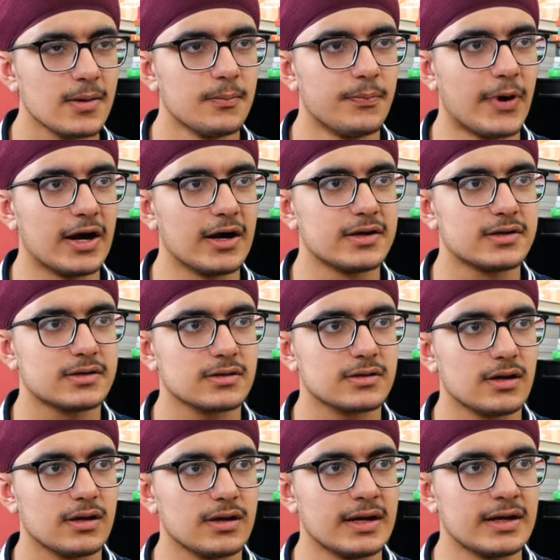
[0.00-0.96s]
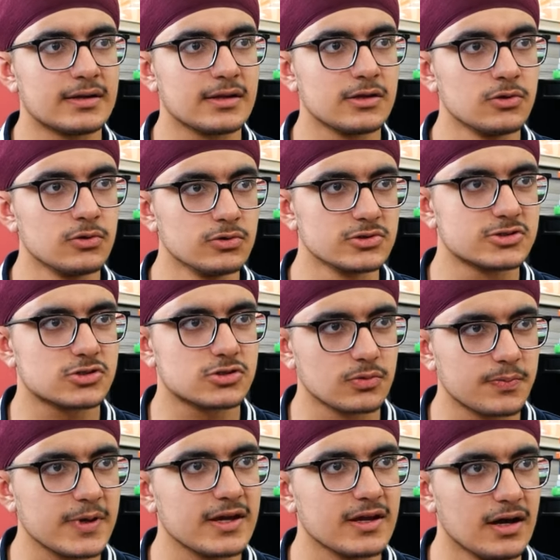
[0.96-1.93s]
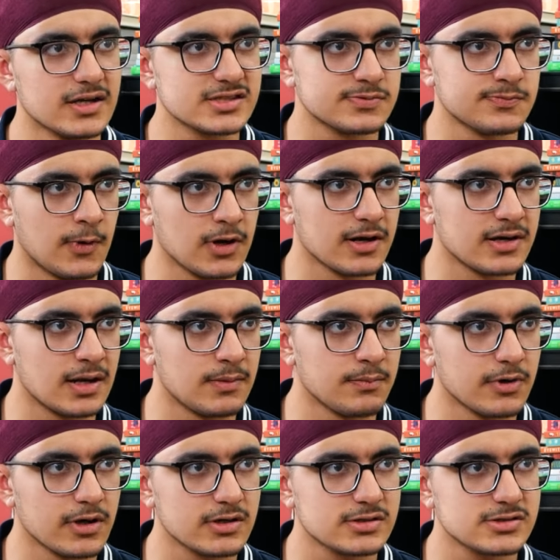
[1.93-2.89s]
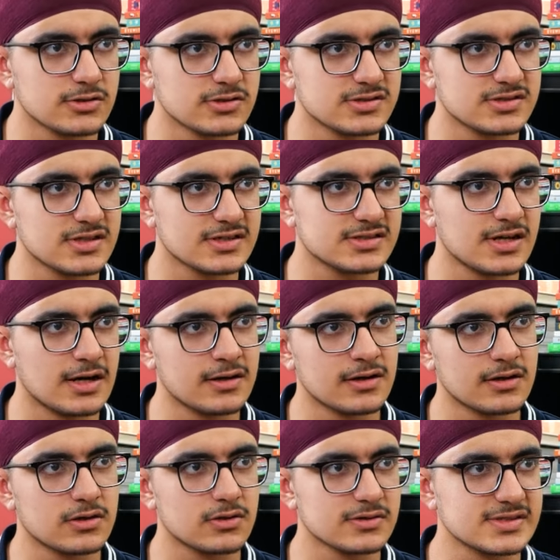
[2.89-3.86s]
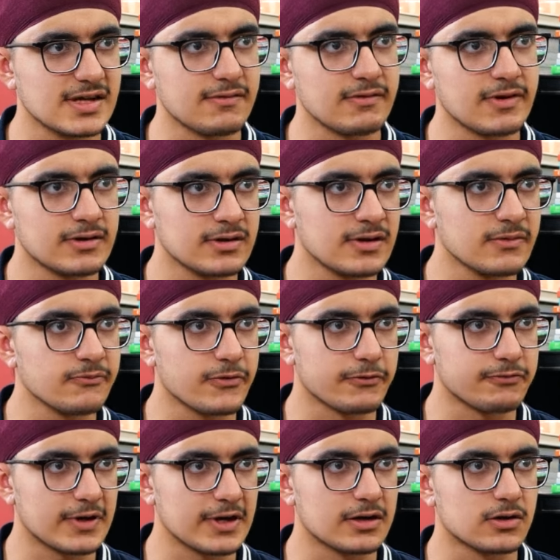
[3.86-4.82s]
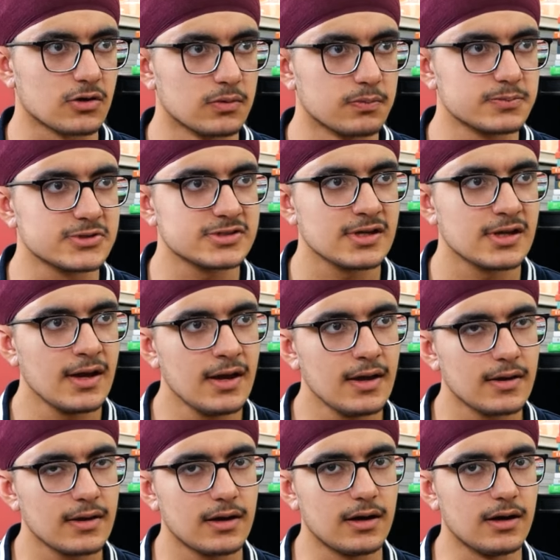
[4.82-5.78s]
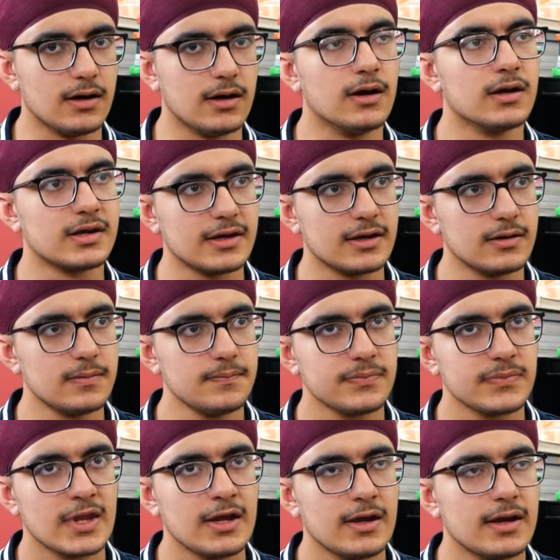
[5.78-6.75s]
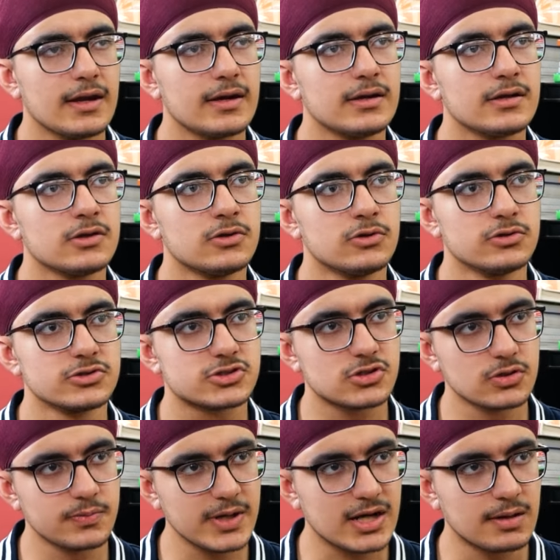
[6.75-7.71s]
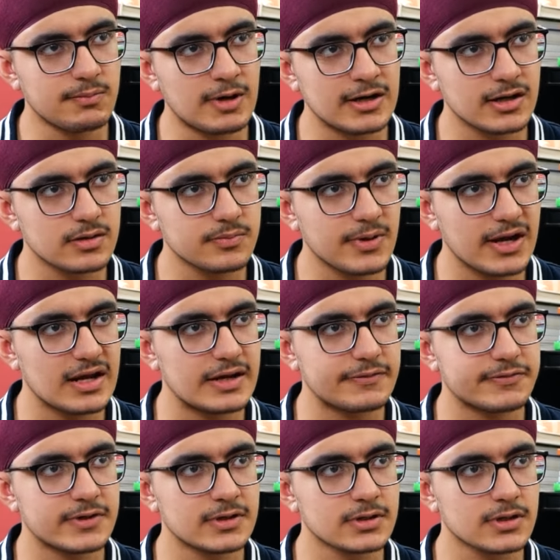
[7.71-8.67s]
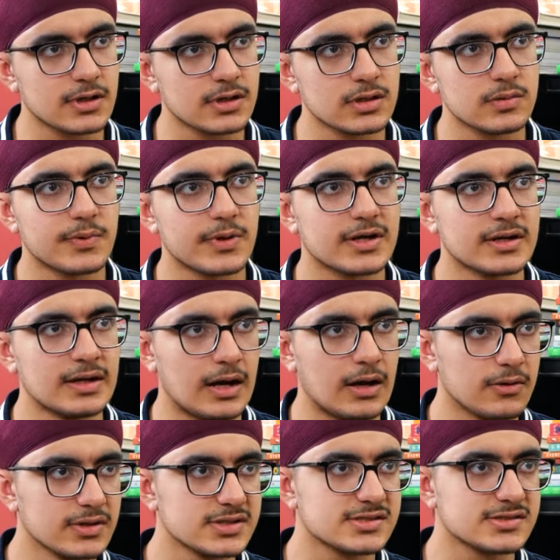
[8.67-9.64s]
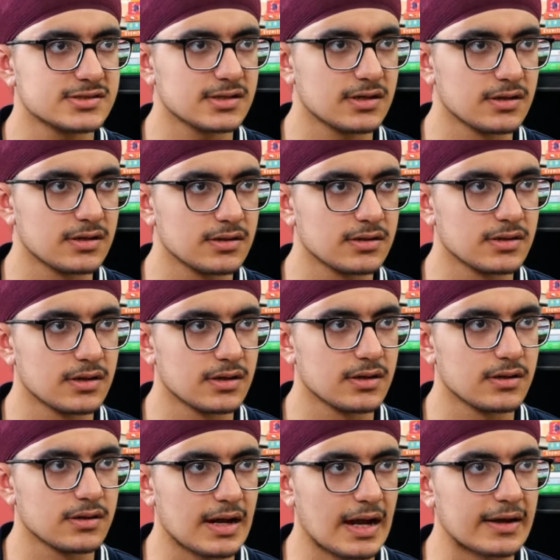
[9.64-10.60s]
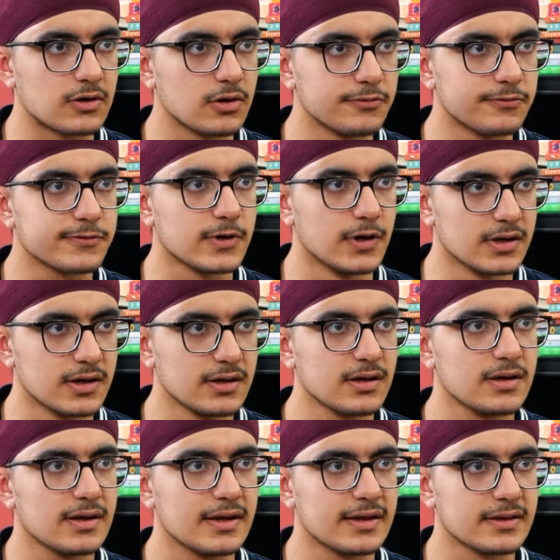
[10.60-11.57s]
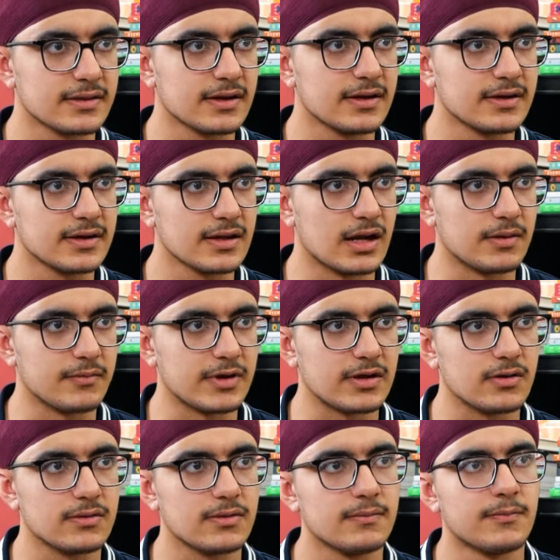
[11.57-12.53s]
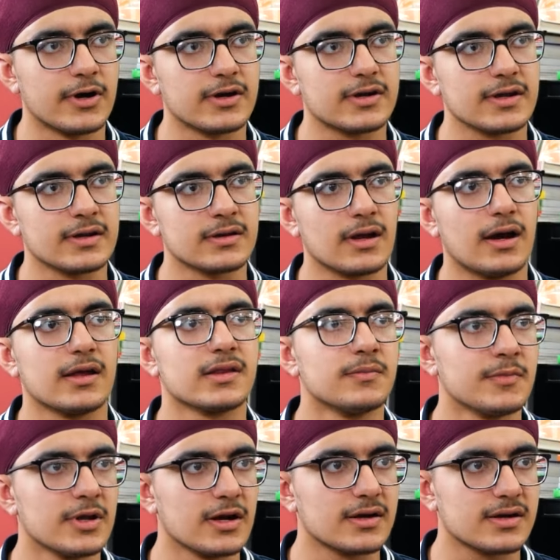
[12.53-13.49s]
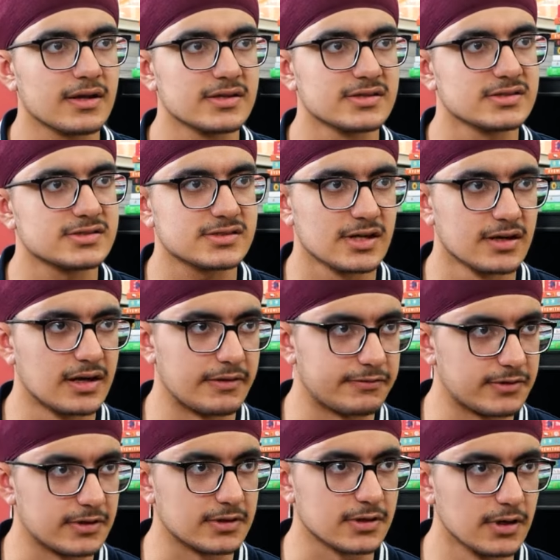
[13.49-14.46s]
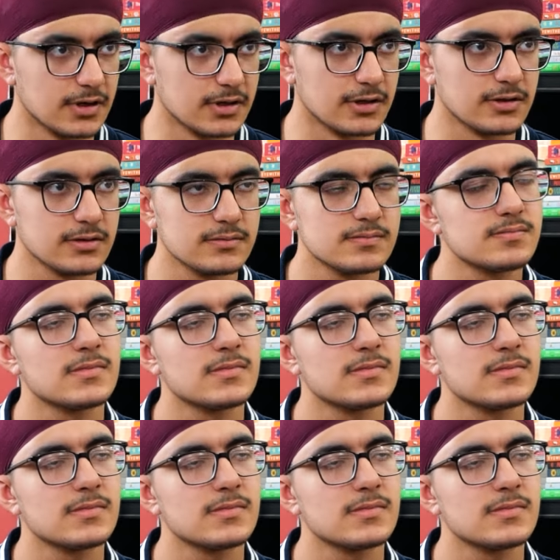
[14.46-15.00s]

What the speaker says: But it used to be a smaller number, so 600 to 750 troops earlier. Used to be commanded by a lieutenant colonel, but now it's the rank of colonel in the Indian Army. But in other militaries, it's still lieutenant colonel.